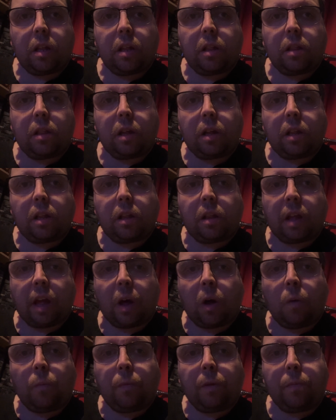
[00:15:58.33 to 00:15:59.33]
to
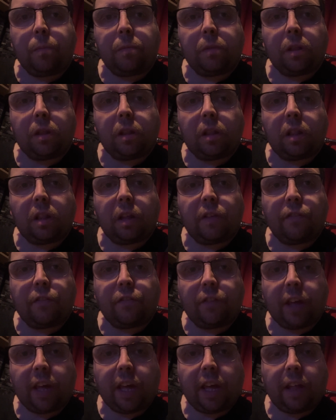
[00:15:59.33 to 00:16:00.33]
help them
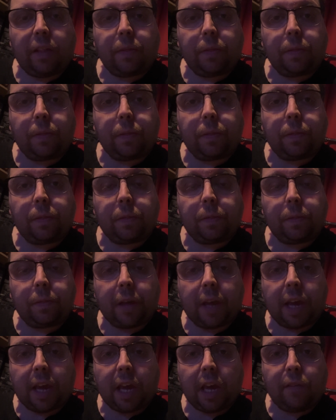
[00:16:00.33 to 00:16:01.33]
defeat
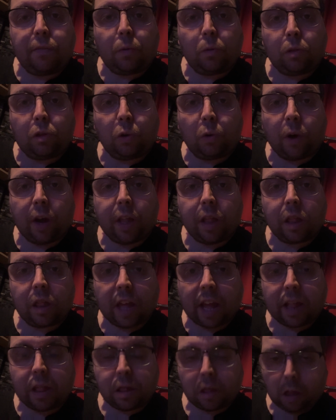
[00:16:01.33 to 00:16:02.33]
the evil toy
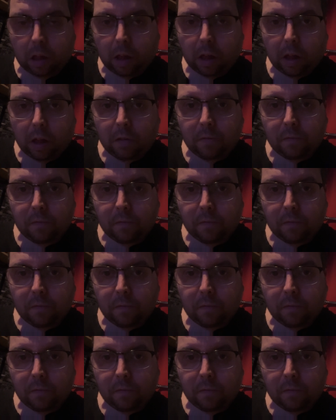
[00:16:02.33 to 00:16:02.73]
Santa.